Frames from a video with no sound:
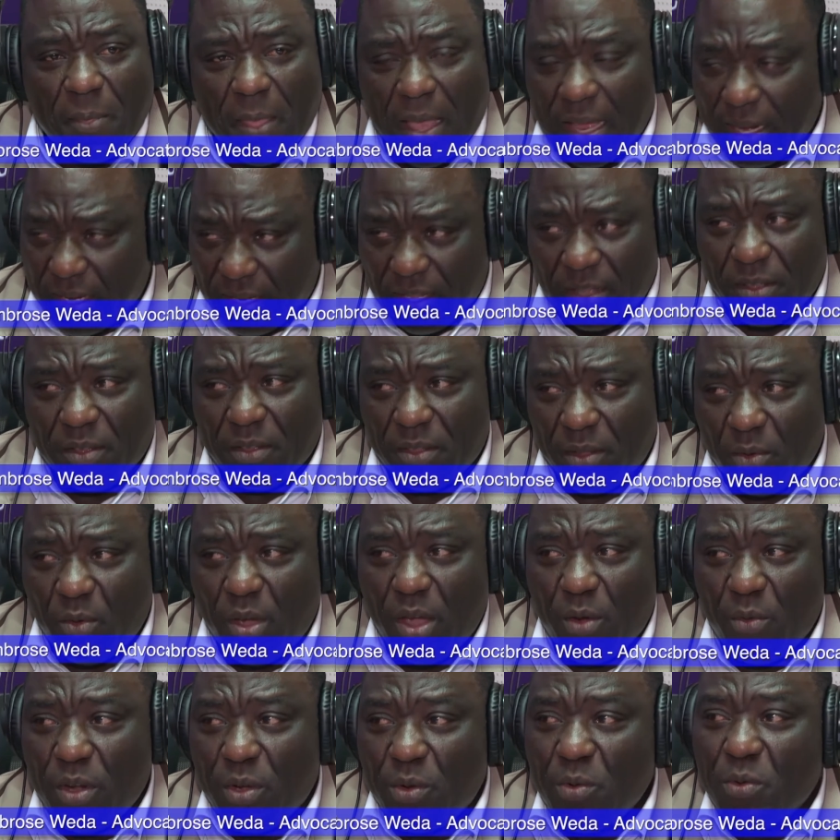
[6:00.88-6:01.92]
And the
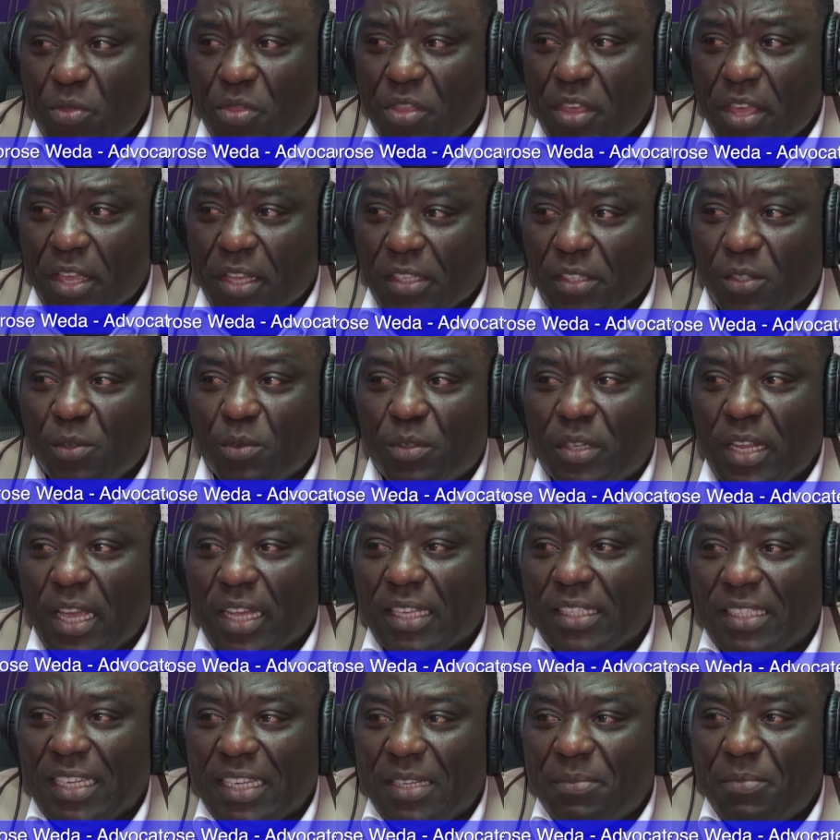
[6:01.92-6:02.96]
way we do things, you take
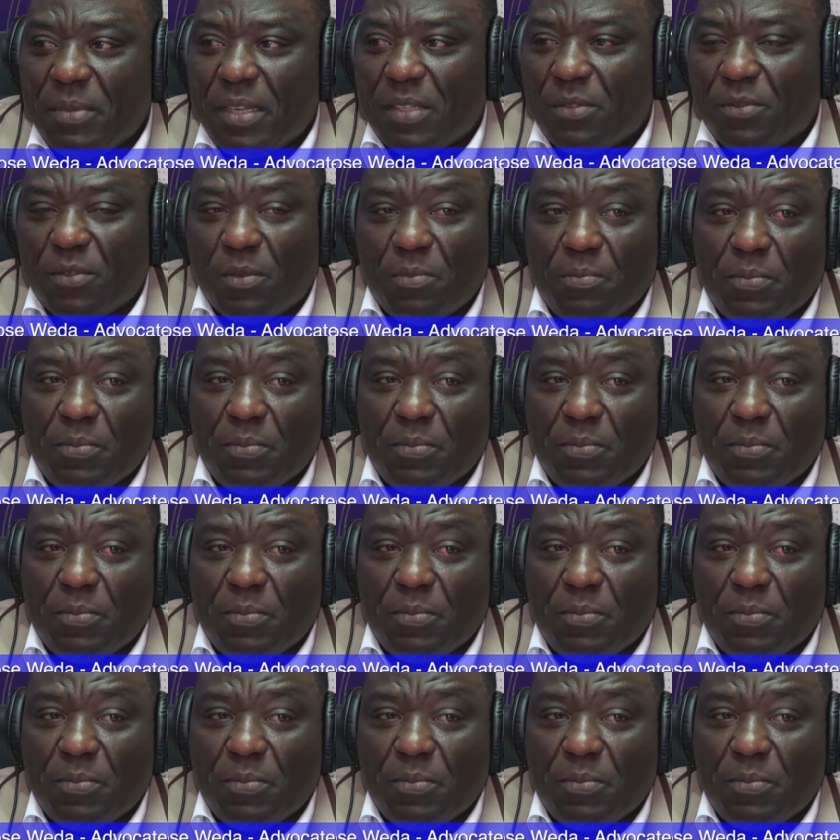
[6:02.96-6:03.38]
statements from